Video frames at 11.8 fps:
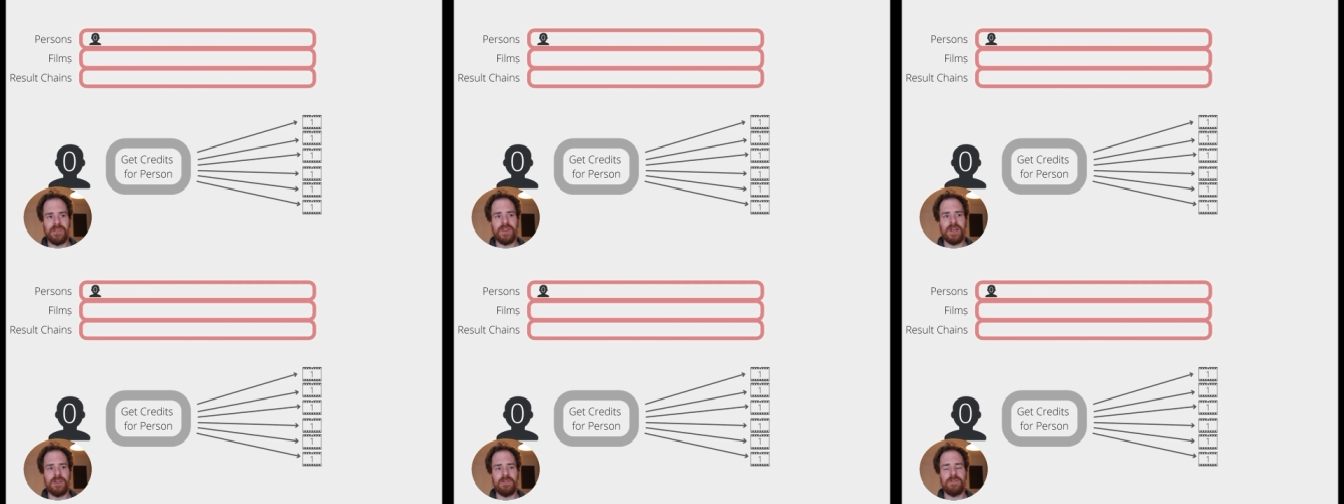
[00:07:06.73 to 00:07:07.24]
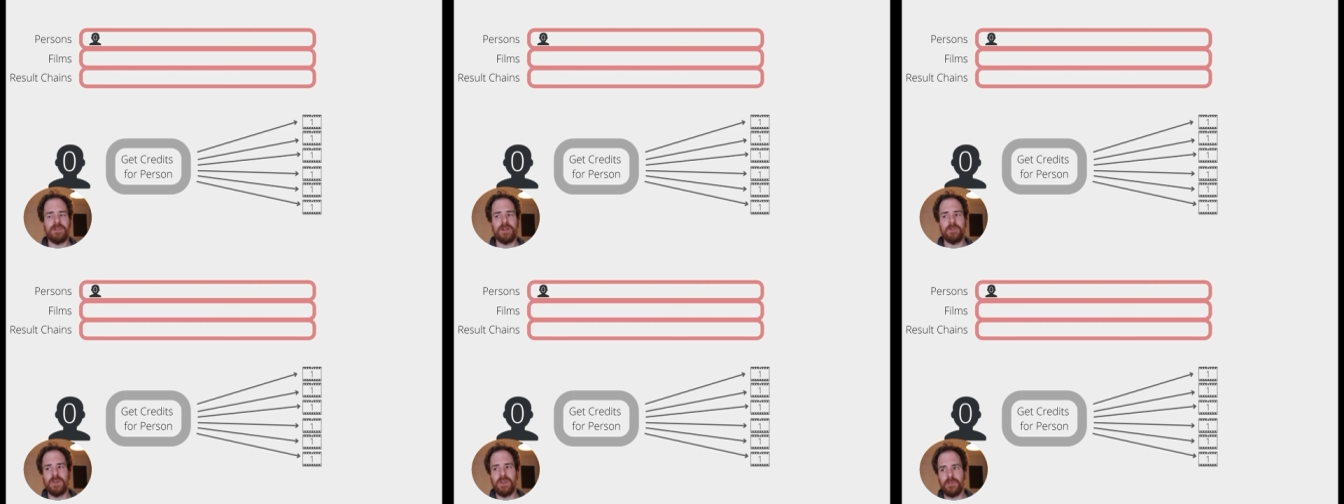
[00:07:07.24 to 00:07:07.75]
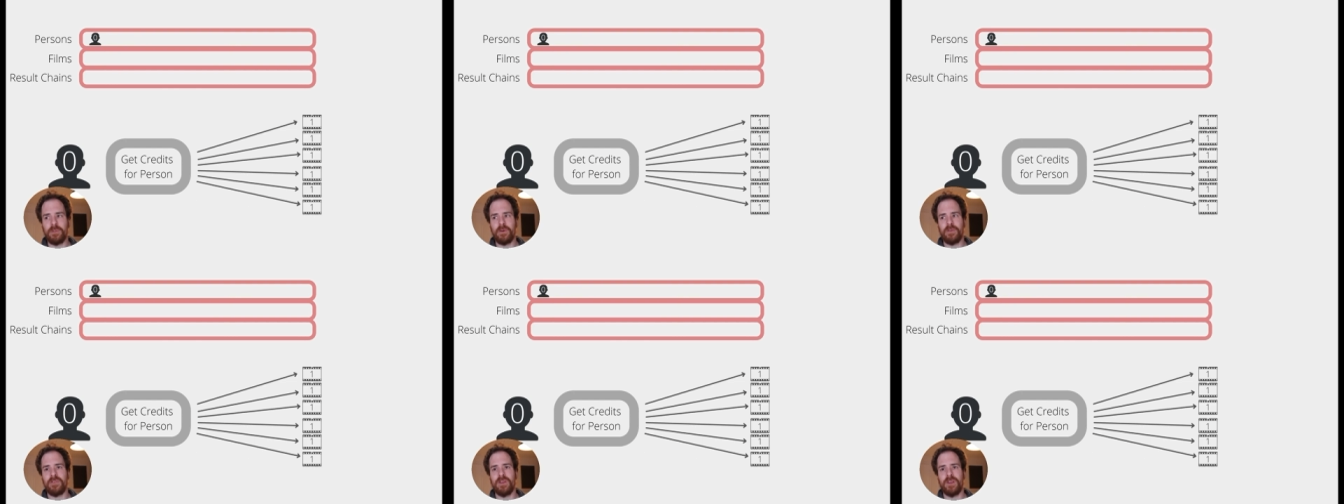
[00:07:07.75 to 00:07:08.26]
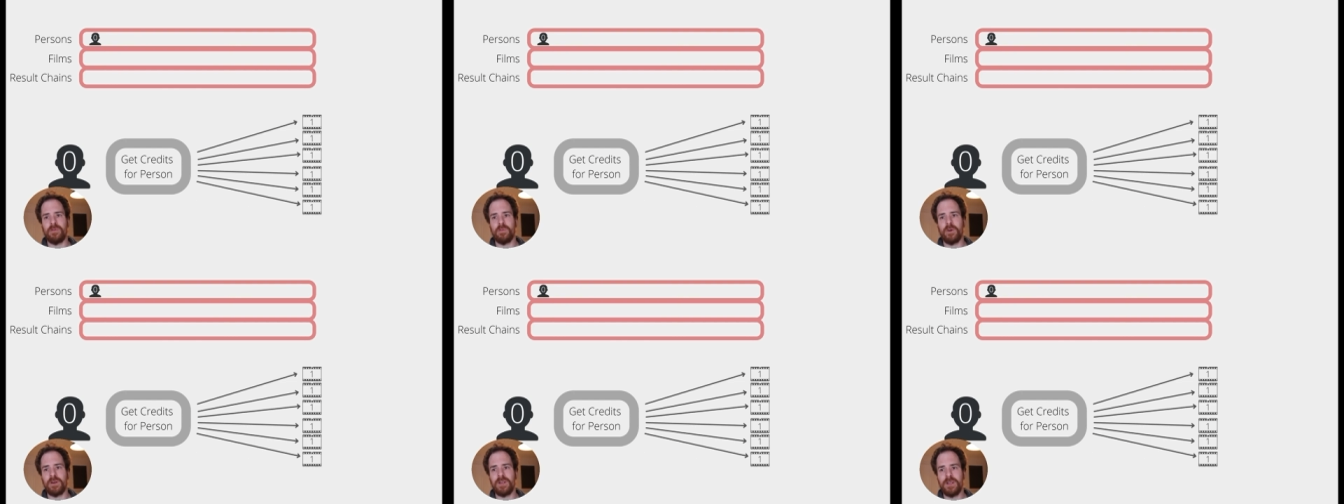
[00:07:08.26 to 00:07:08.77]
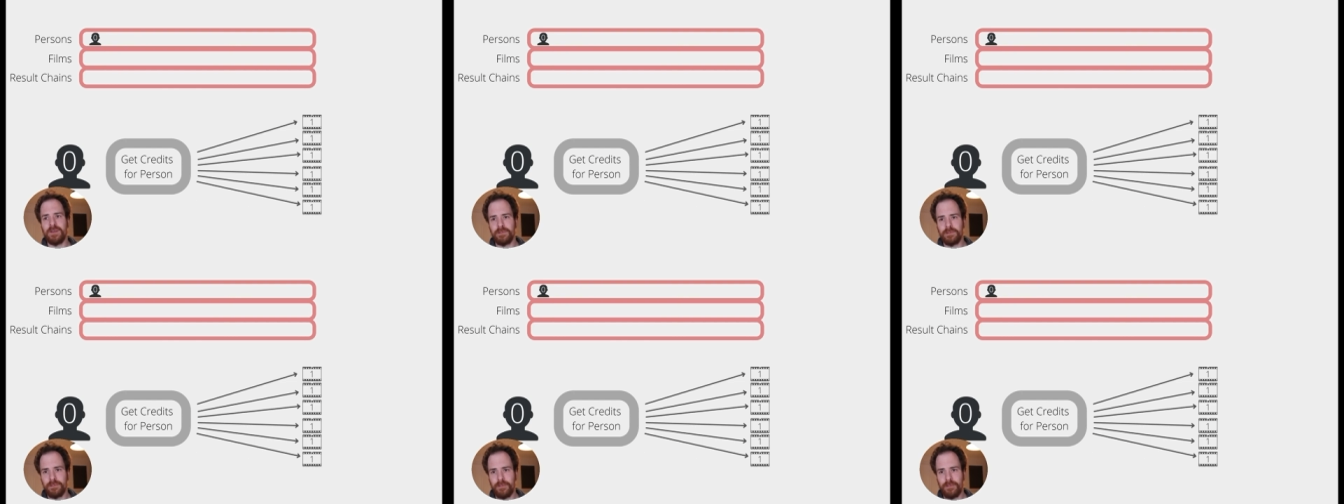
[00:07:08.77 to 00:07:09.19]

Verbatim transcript: single film this person has worked on.